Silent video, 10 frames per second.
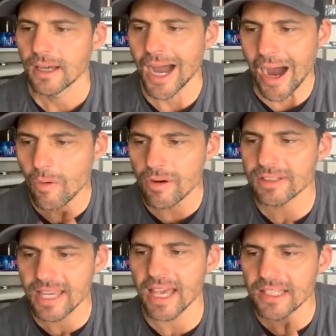our
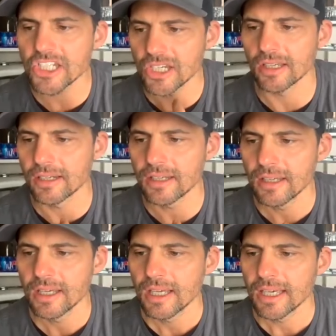attention,
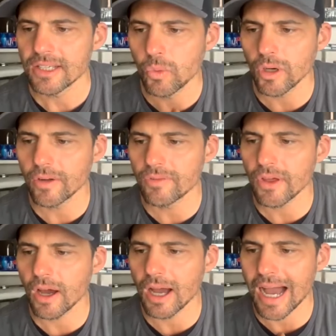is one of
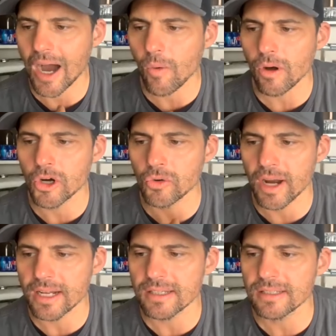our
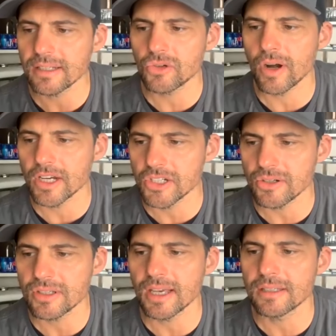greatest
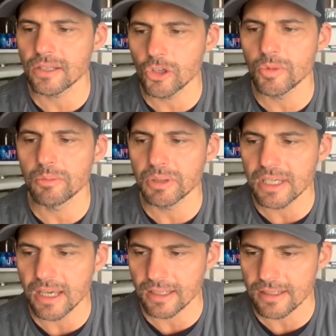treasures as human
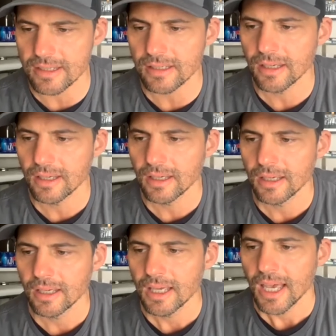beings.
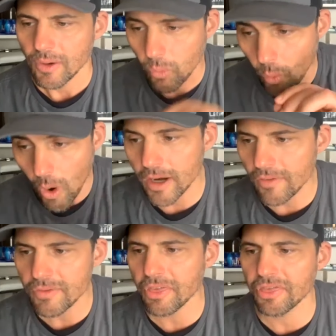And one
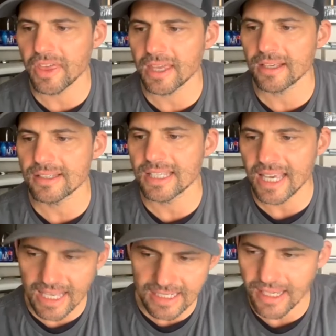of the things the
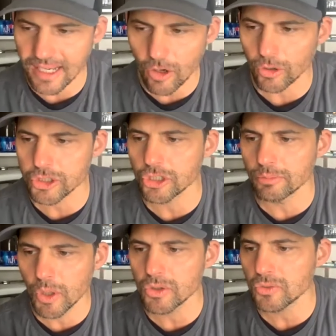anti culture
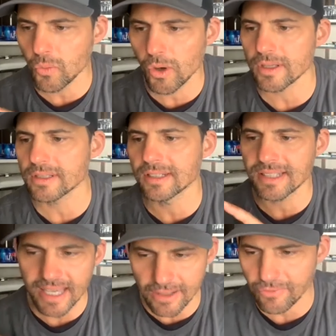most wants to
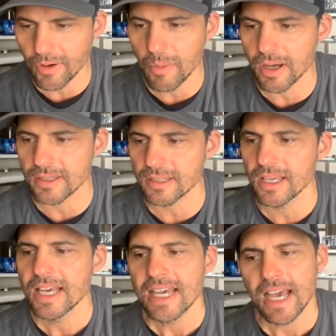take from us
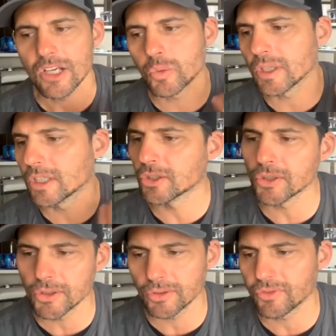as we
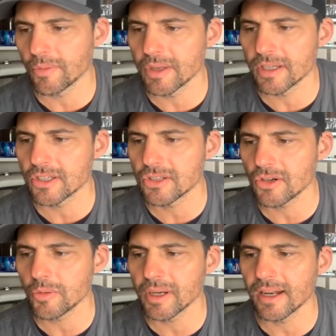learn from the
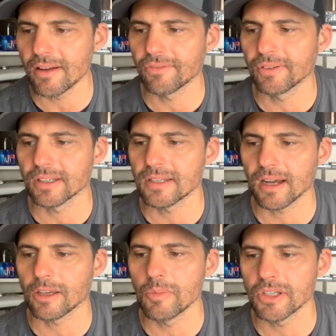disturbing Netflix
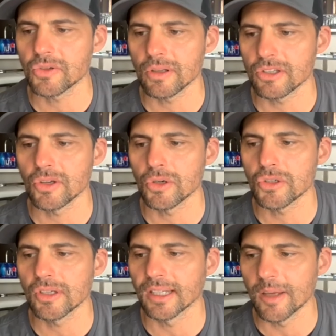documentary, The Social
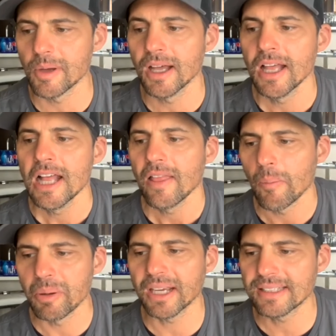Dilemma, the
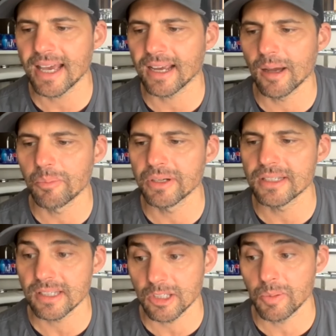big tech
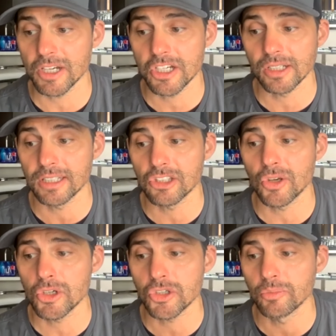companies, especially
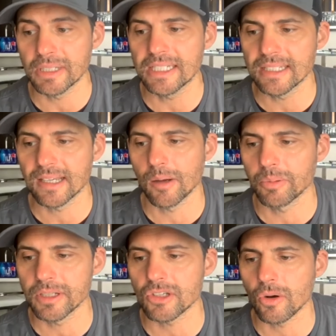social media
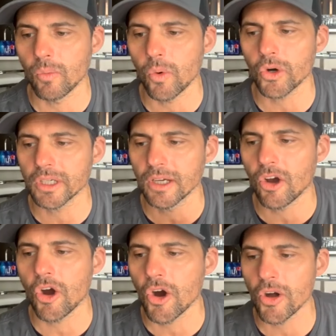companies, working
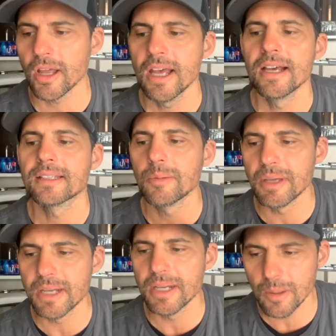hard to
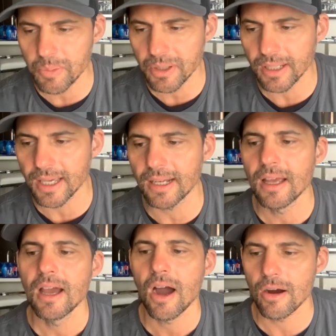manipulate
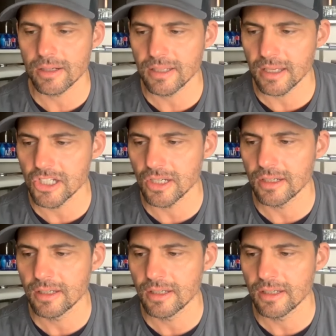our attention.